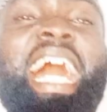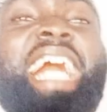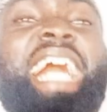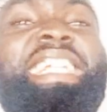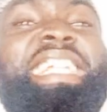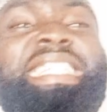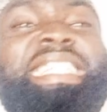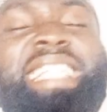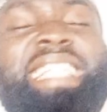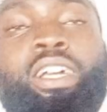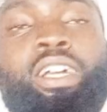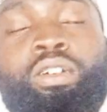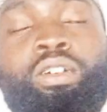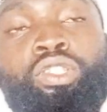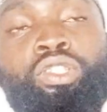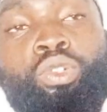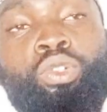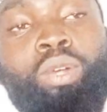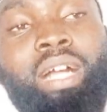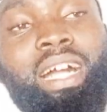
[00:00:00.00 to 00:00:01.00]
and the
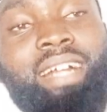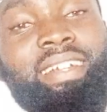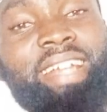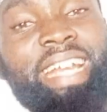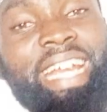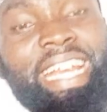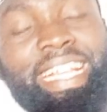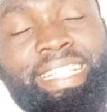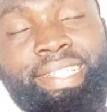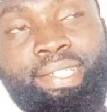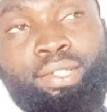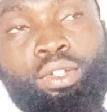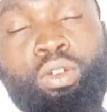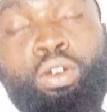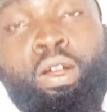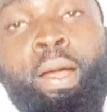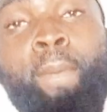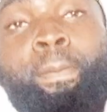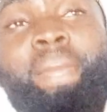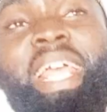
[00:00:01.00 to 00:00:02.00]
second to carry
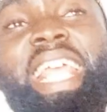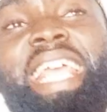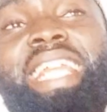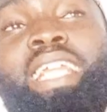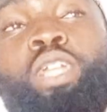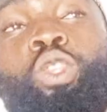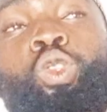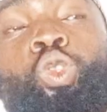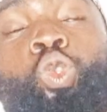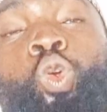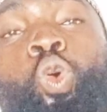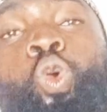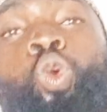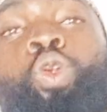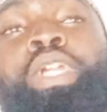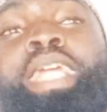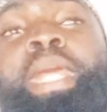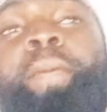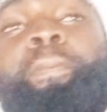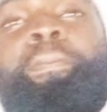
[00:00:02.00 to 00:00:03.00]
kisra, making it
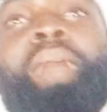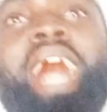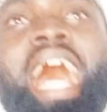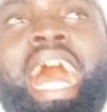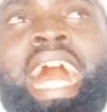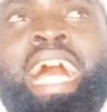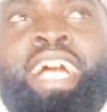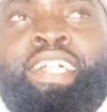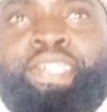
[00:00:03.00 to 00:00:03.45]
duriba.